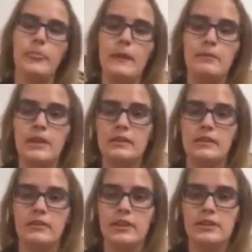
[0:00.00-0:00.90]
be it the
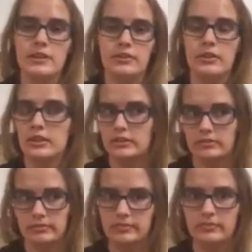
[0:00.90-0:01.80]
origin or
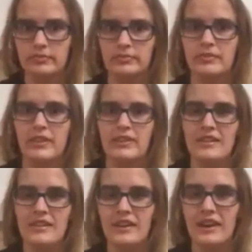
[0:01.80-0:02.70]

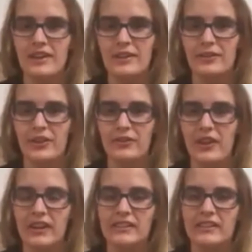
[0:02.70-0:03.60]
other fun
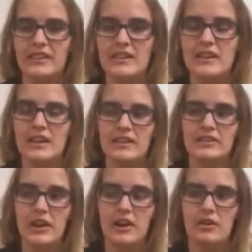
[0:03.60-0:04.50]
fact.
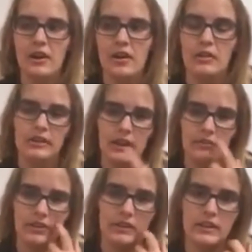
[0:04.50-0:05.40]
So I will
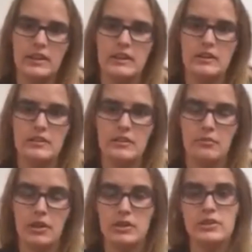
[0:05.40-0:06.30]
definitely
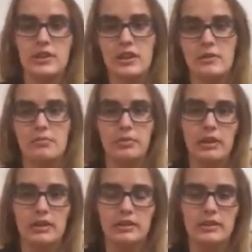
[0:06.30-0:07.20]
want to keep
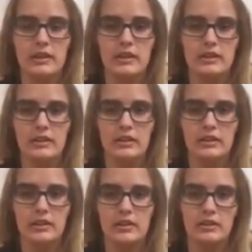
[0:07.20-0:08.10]

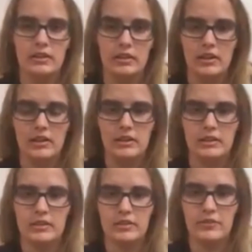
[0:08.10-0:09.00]
the
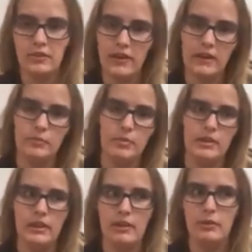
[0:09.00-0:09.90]
fun fact,
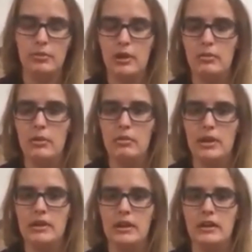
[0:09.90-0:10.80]
but I will
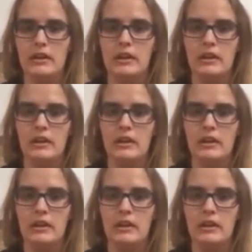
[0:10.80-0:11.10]
probably then